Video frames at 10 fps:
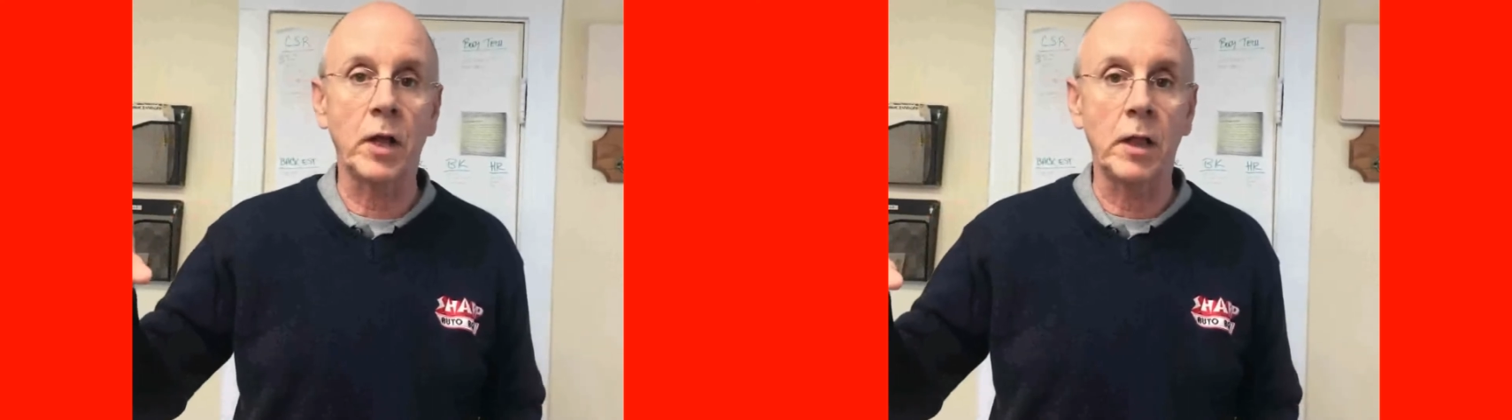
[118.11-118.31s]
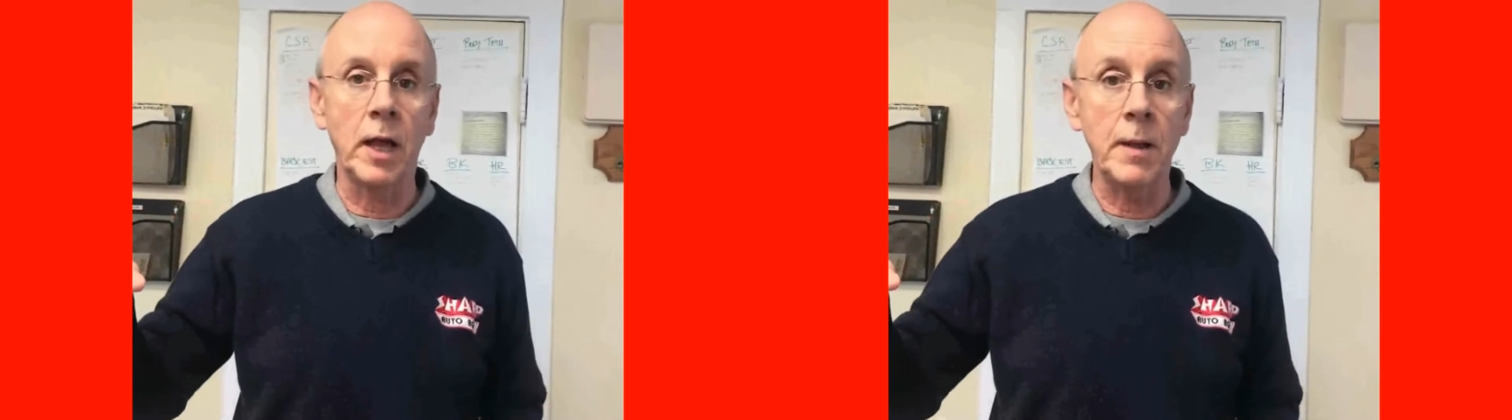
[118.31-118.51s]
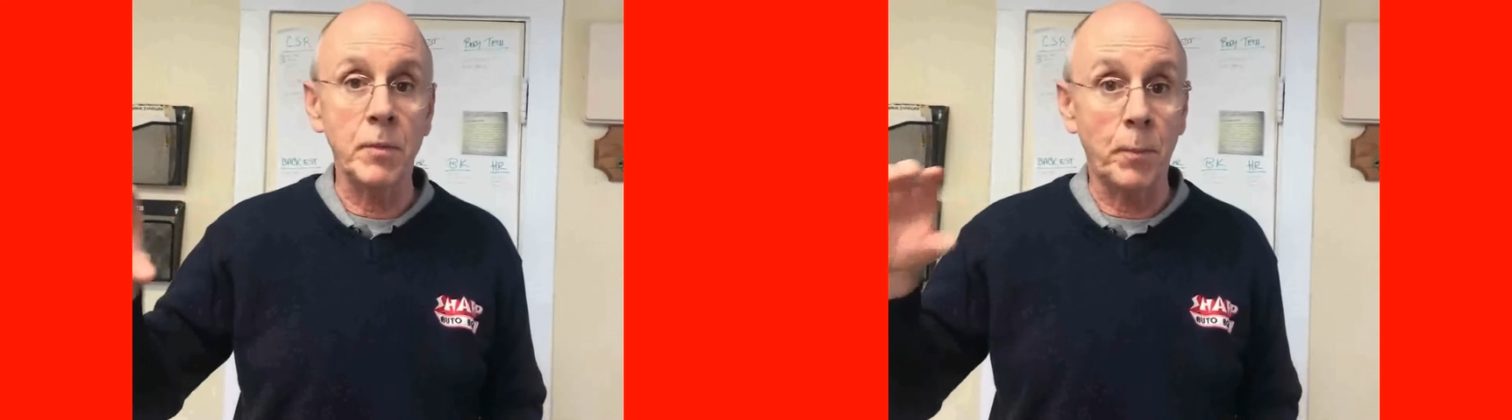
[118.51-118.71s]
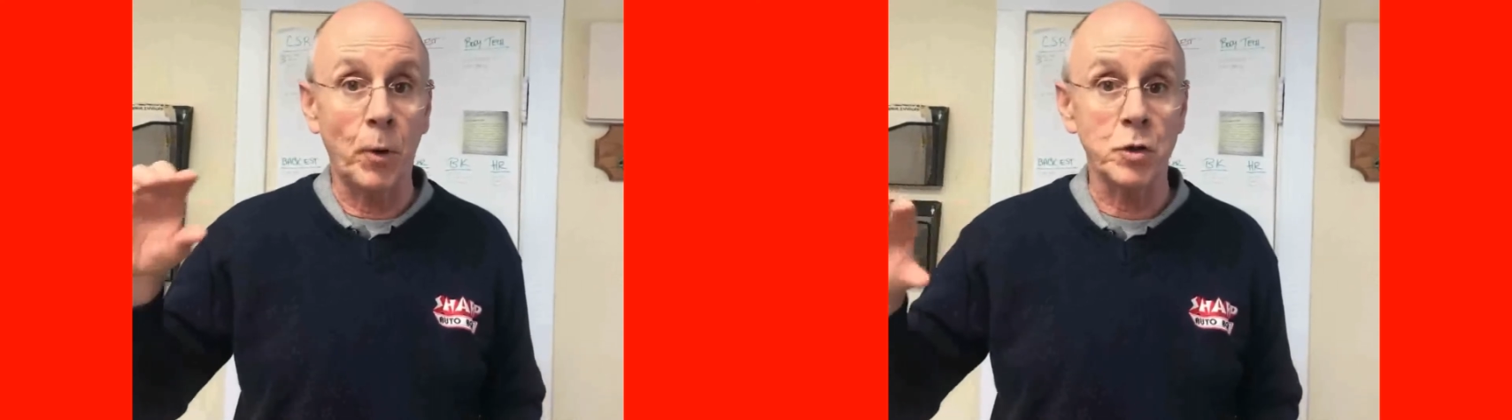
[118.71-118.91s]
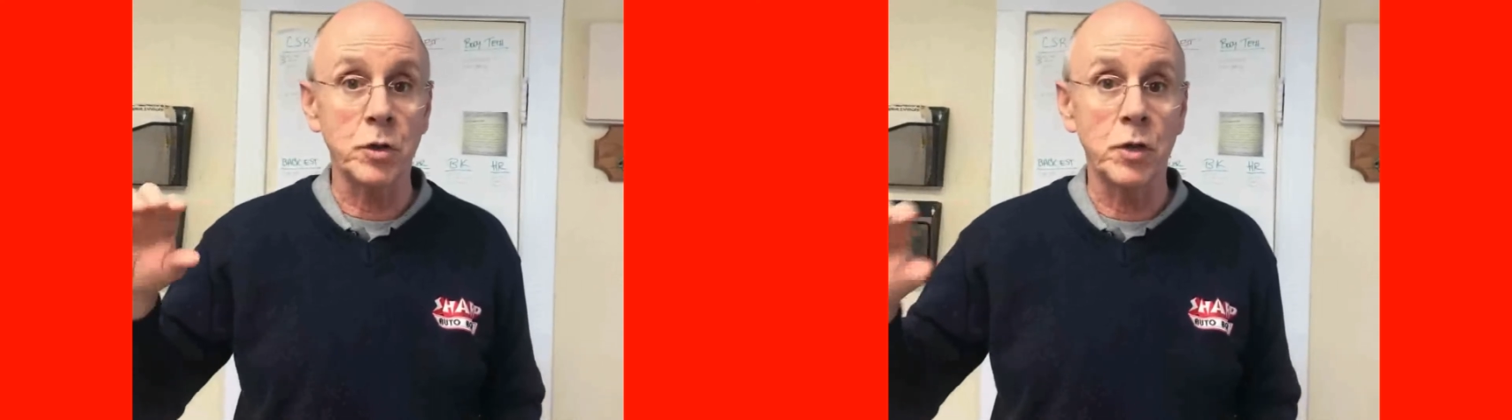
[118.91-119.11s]
claim, the
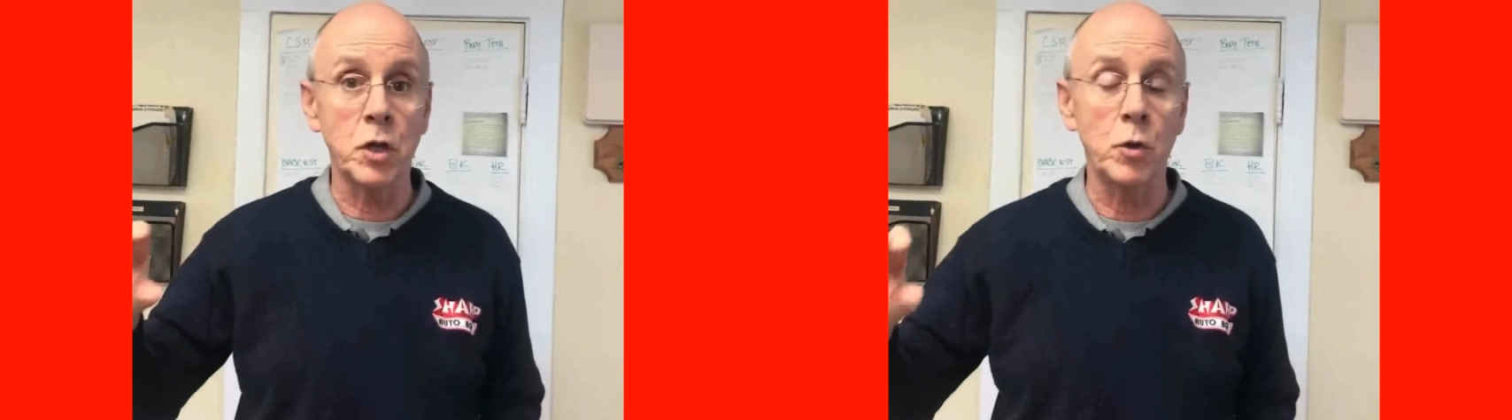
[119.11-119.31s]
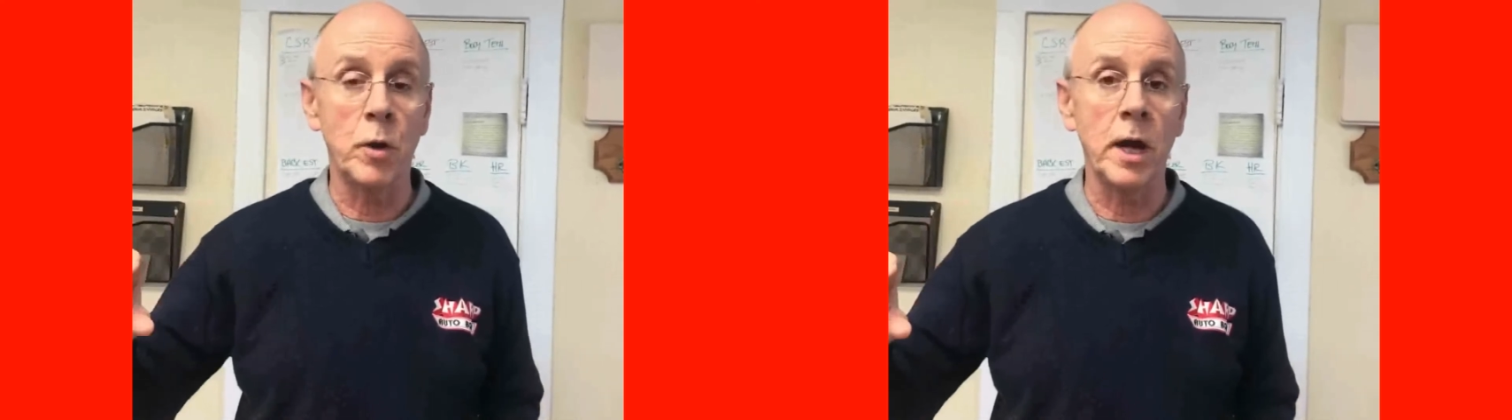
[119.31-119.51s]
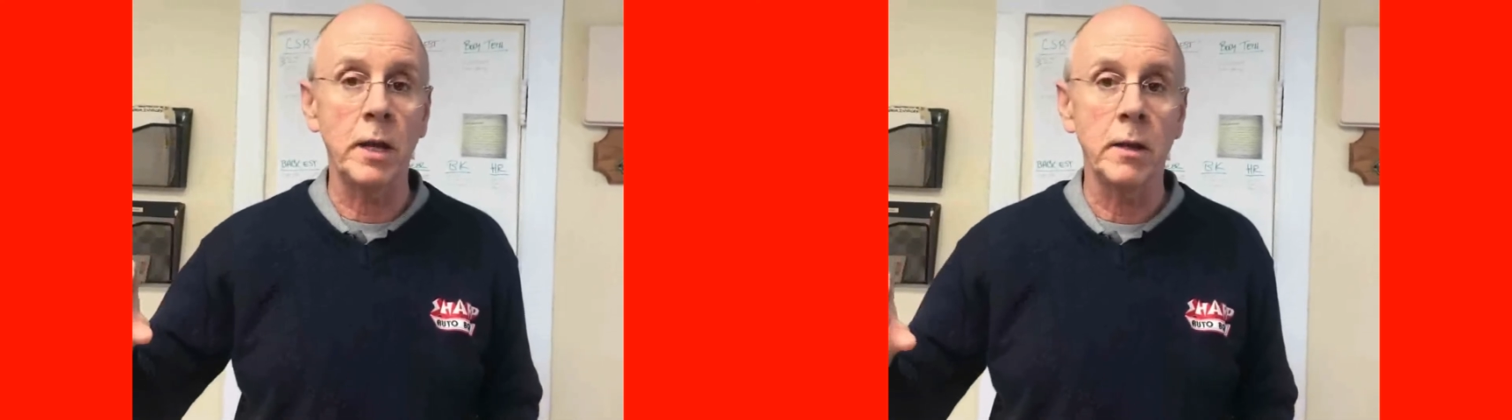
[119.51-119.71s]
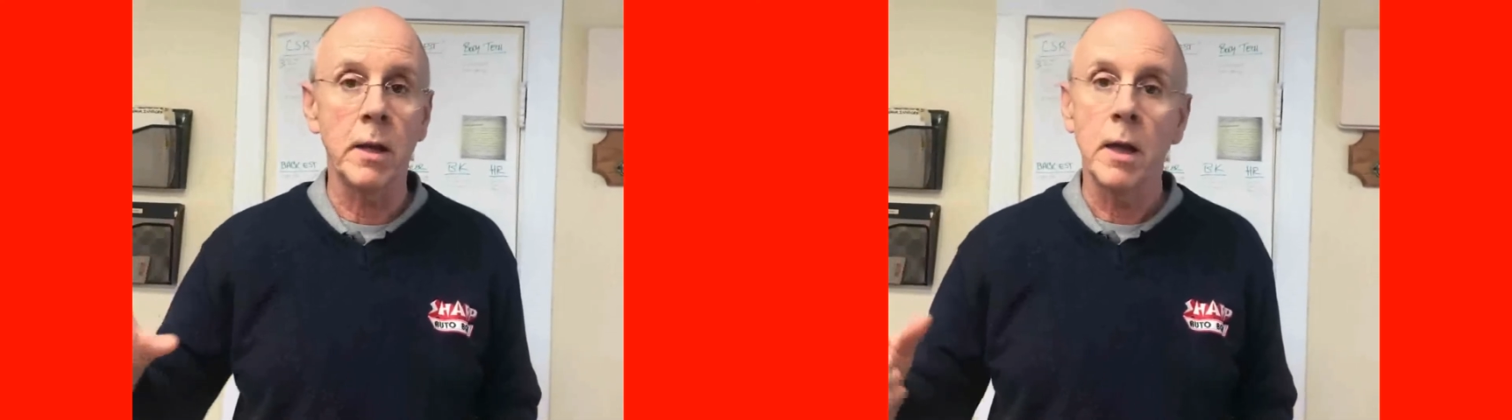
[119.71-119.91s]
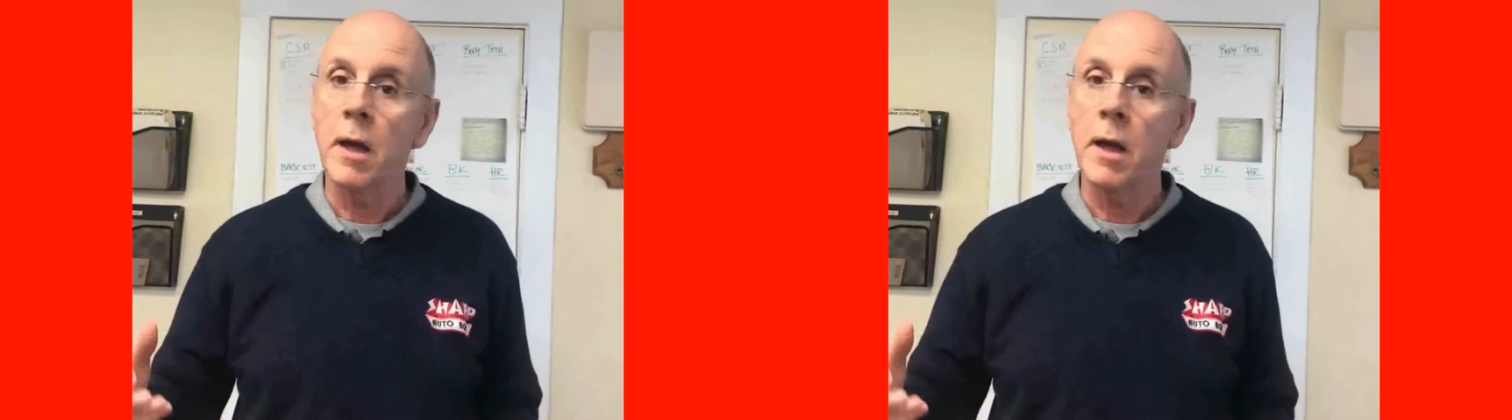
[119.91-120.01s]
person that you hit,